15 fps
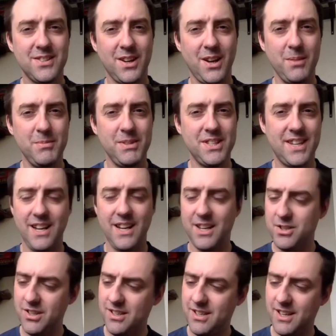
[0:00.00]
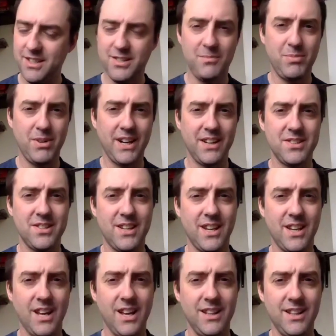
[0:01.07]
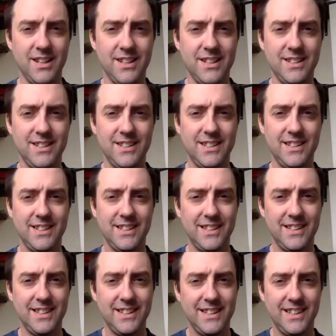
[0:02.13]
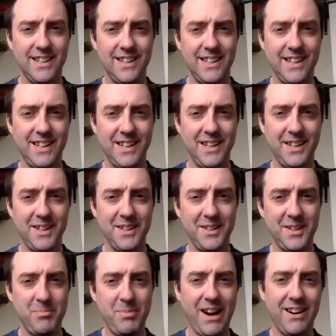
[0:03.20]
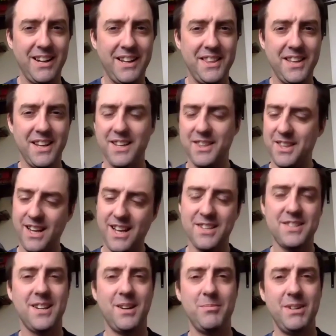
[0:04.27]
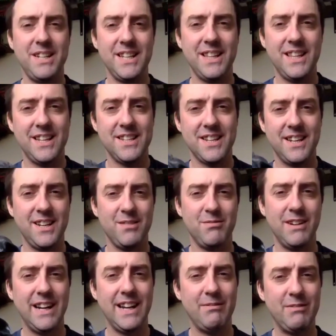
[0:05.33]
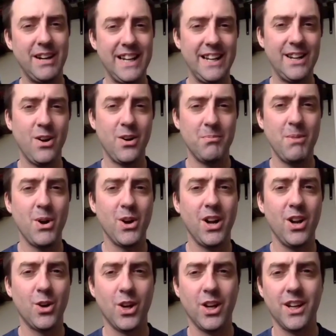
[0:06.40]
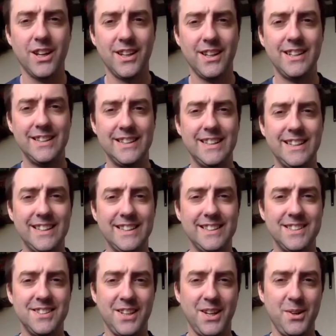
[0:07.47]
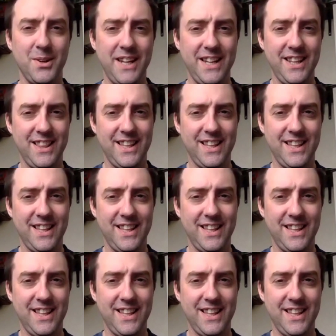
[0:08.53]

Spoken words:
Simon said I should bring a skull. Apparently, the last time we did this, I did a really long monologue. So